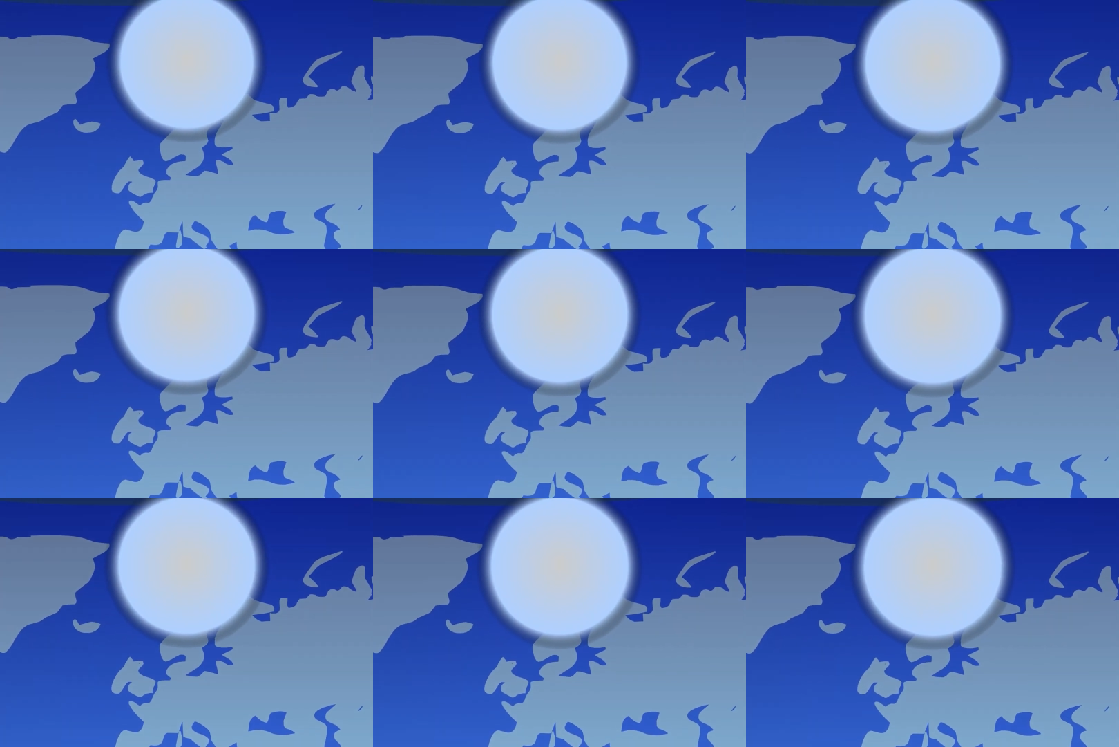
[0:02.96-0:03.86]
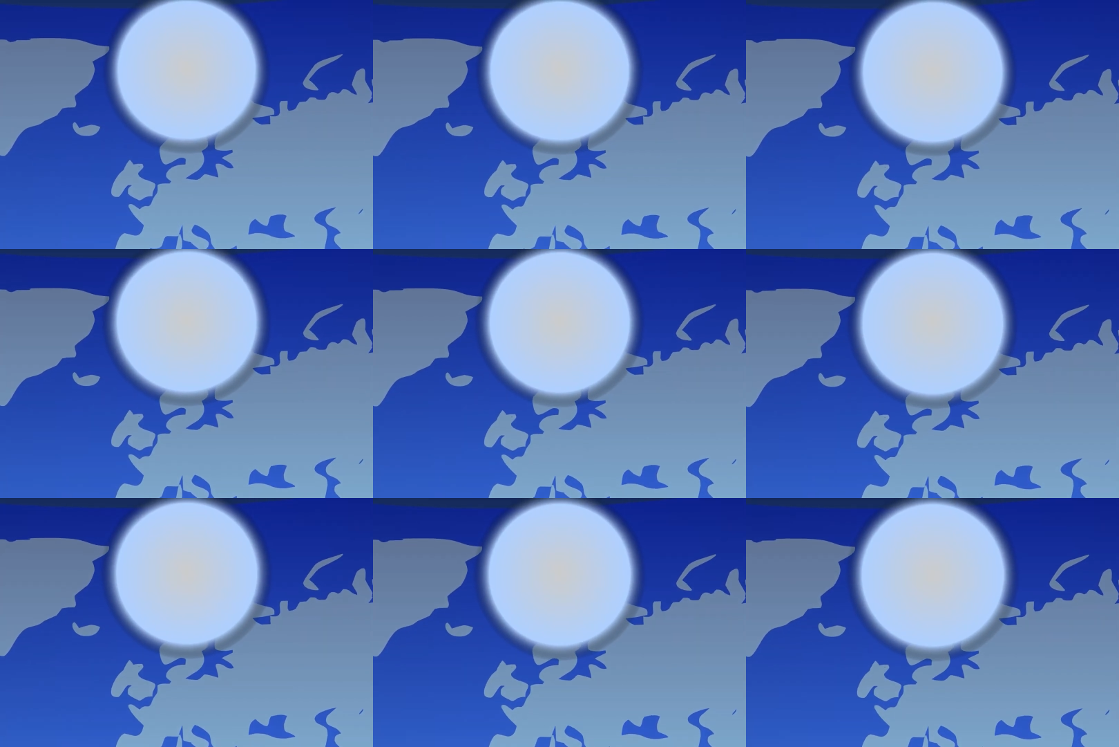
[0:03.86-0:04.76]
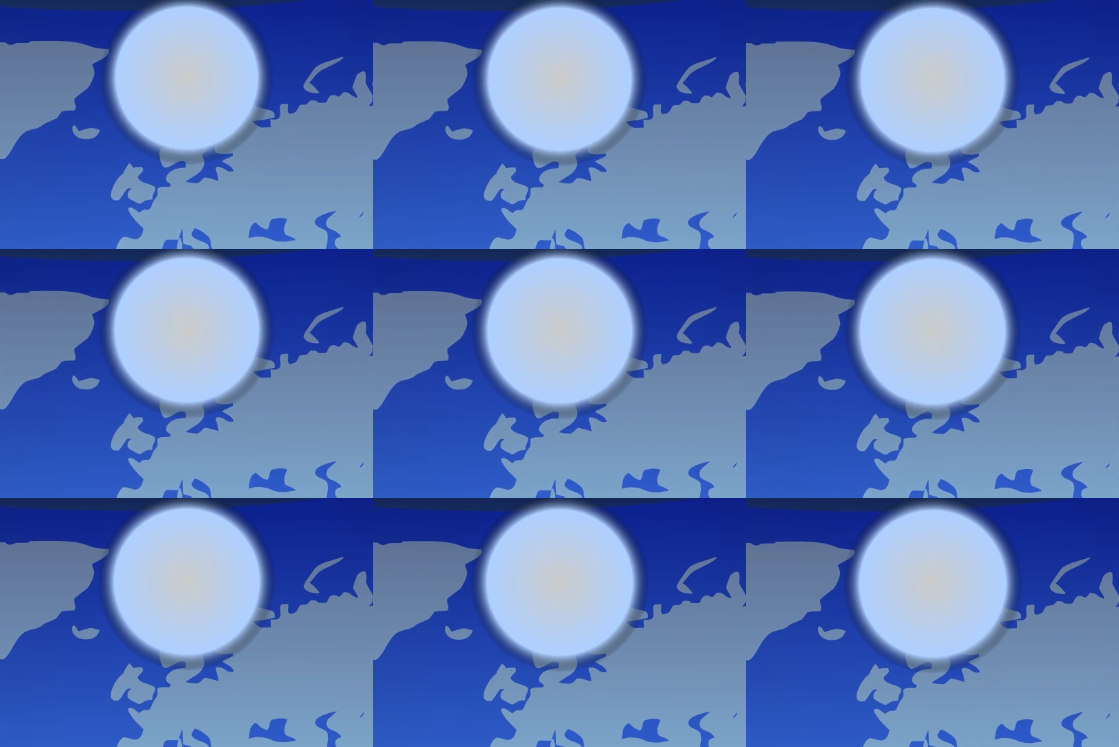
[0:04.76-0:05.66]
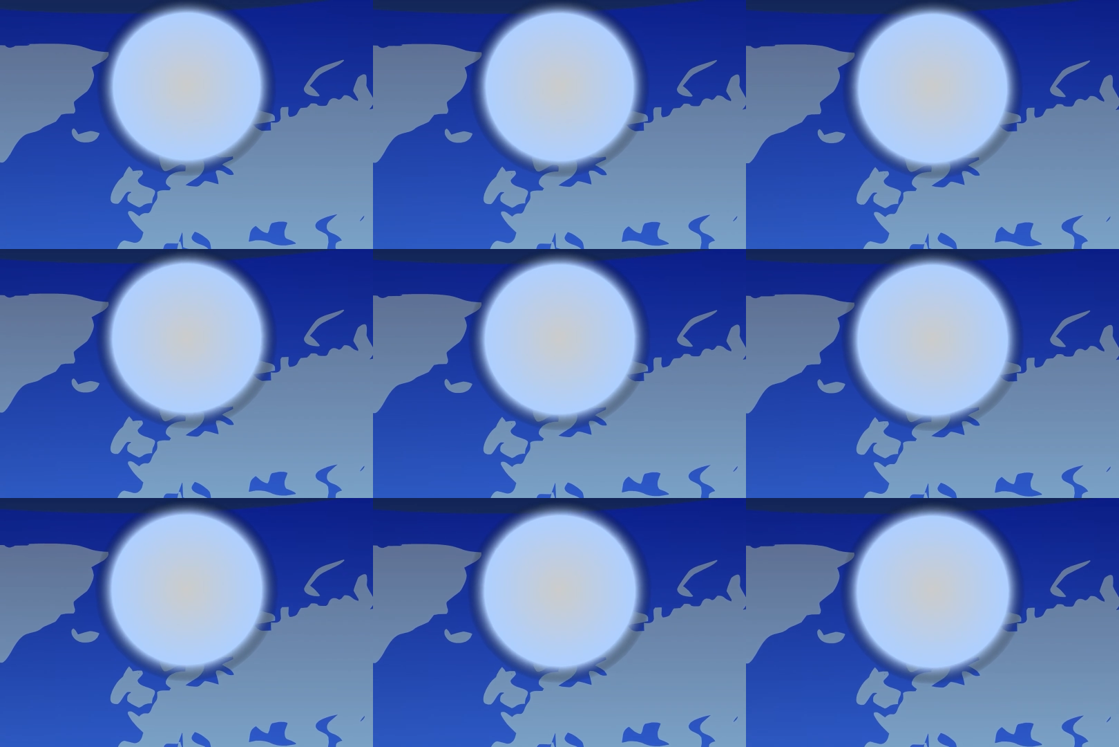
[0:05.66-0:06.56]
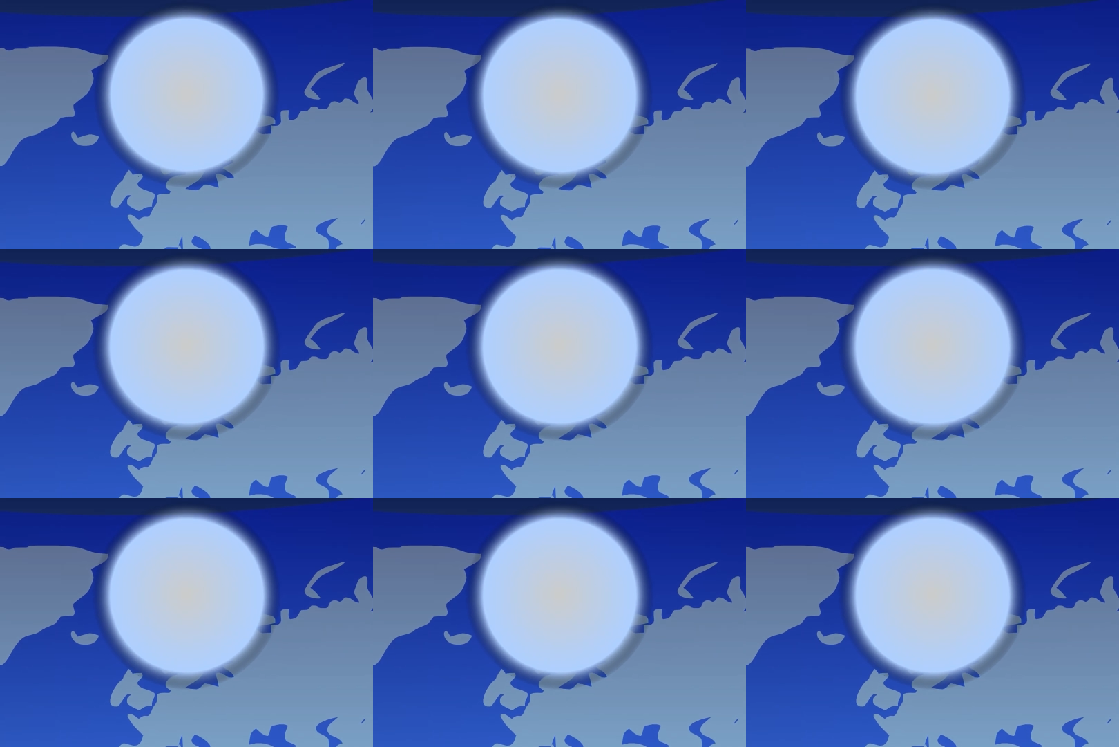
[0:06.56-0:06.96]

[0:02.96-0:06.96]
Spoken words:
No face is visible, so there are no lips to read.